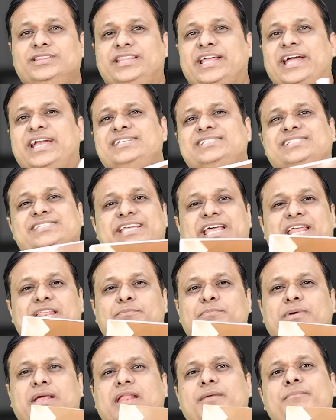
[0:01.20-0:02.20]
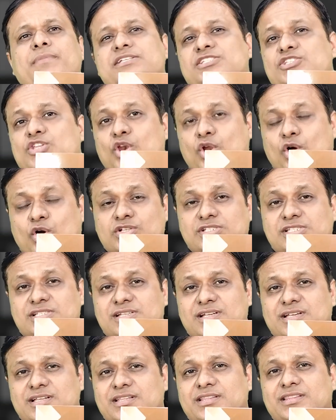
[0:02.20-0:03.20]
that Cerebellum has
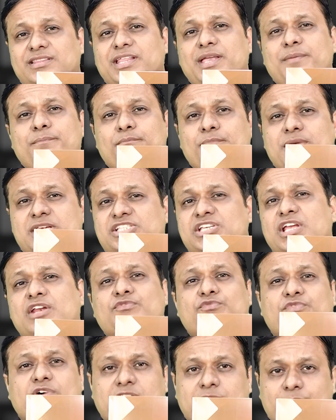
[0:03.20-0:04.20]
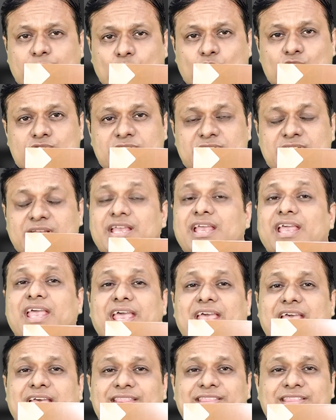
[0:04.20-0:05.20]
launched the mission workbooks,
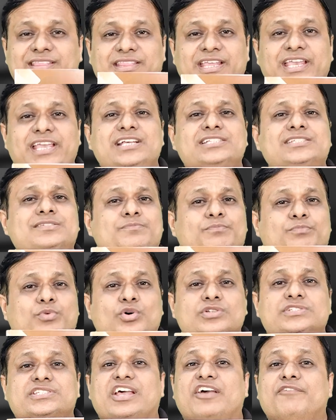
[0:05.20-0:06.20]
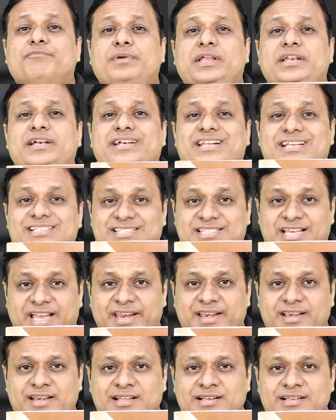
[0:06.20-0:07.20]
and these books have been
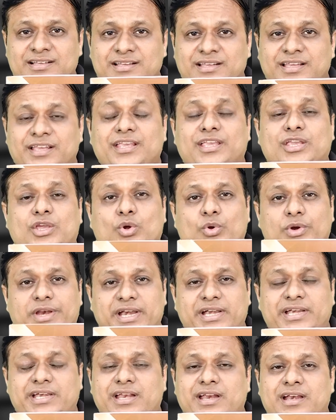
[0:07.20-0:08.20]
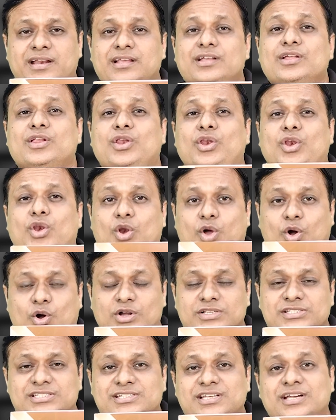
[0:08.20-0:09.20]
designed, curated,
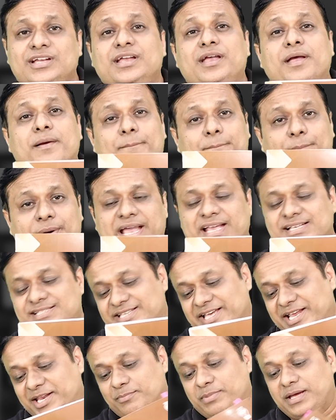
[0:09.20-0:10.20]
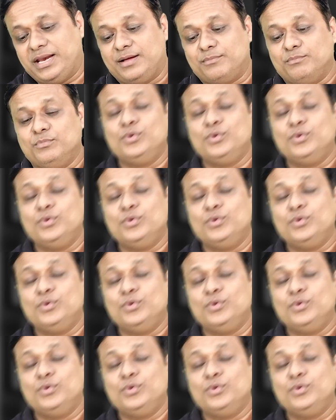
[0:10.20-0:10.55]
launched by Cerebellum